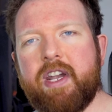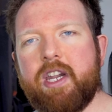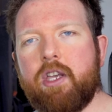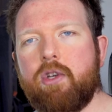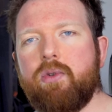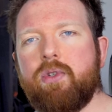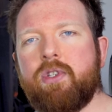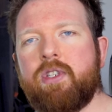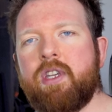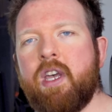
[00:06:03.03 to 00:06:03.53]

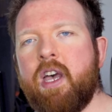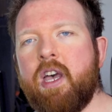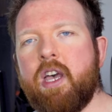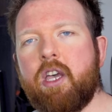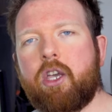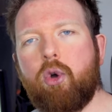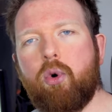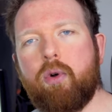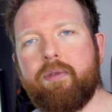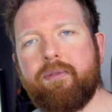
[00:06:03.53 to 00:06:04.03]
videos
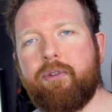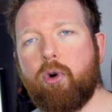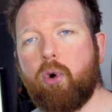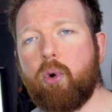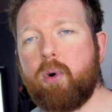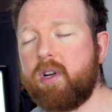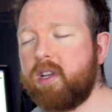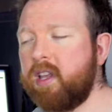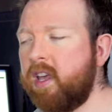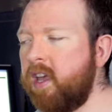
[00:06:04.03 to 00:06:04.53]
going
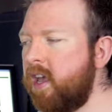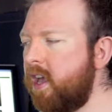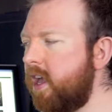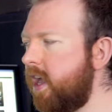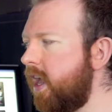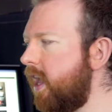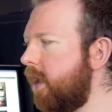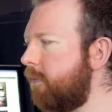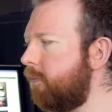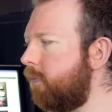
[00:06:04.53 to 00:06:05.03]
forward
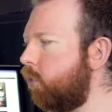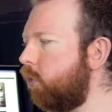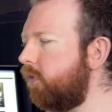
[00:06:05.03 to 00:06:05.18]
um,